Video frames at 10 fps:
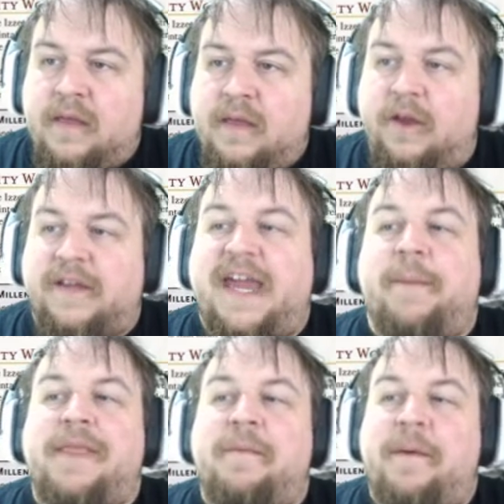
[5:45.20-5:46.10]
You're
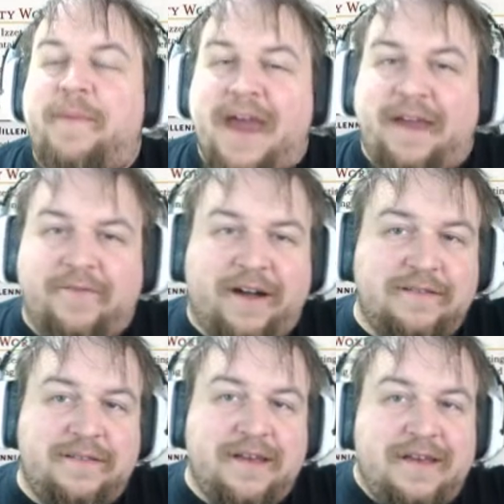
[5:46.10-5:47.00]
keeping them at bay. Well,
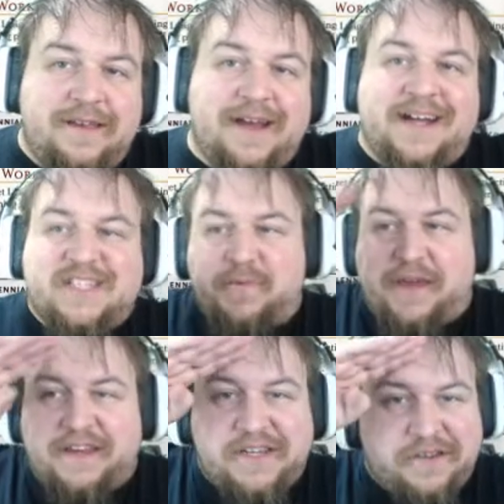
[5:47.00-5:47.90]

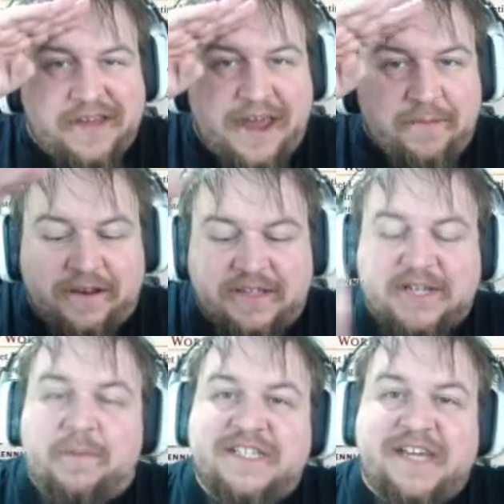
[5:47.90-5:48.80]
Godspeed to you, Cameron.
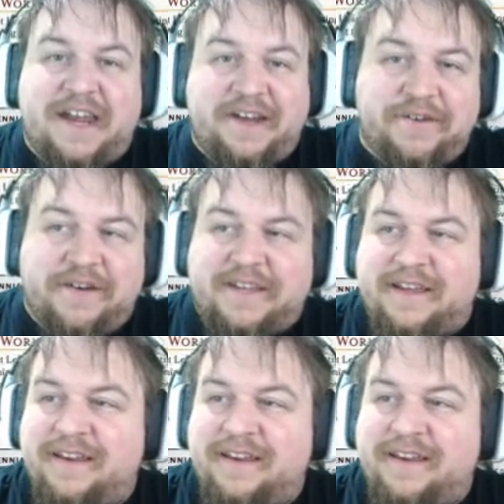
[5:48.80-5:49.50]
Someone's got to do it.